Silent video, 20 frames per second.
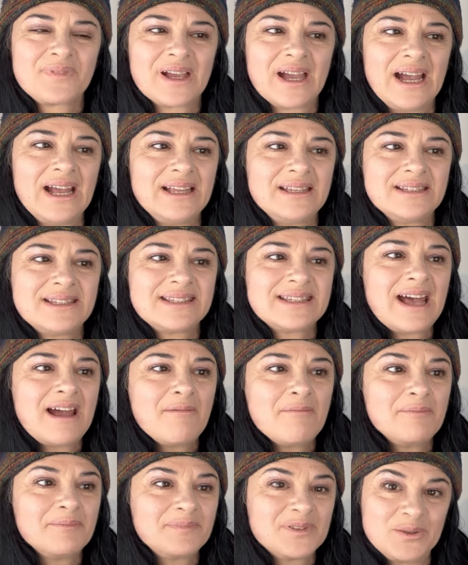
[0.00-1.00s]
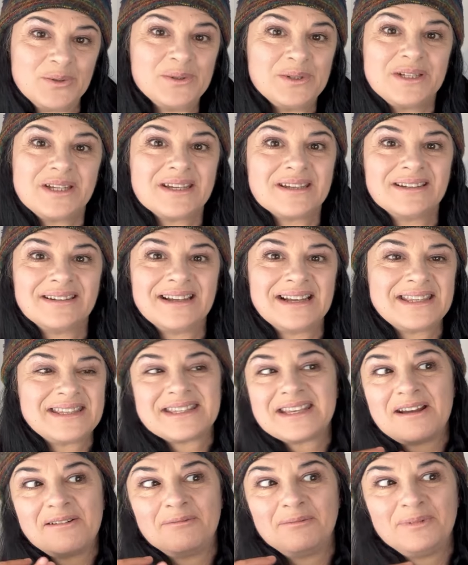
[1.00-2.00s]
and some good and
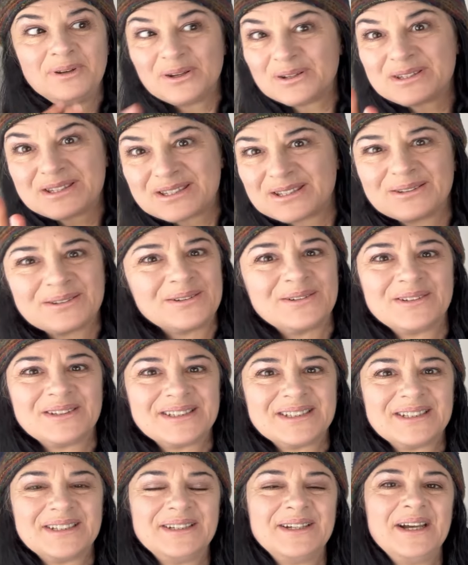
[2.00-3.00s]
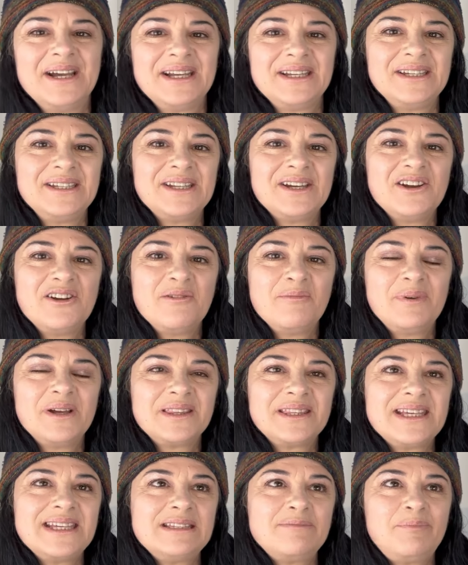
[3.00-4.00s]
some not so good, you know,
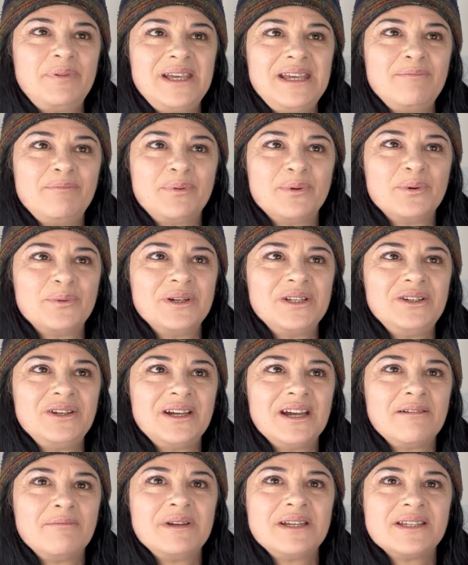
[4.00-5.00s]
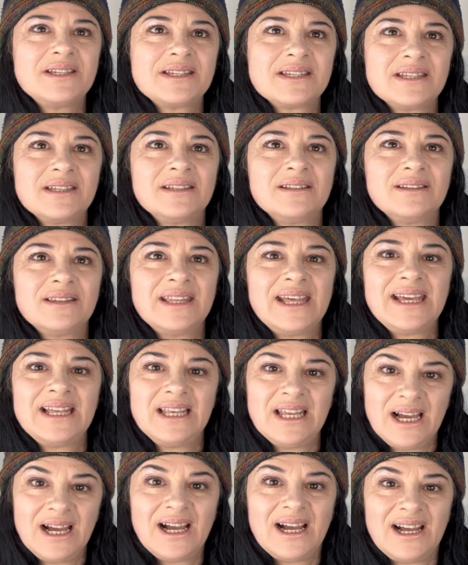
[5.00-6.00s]
but these people, when you come into their
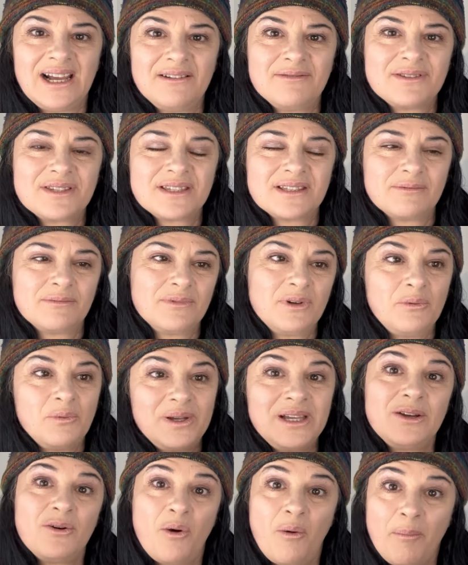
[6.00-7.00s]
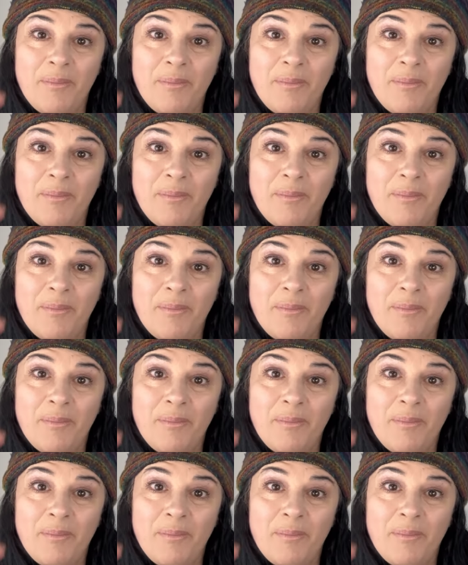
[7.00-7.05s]
lives, what we call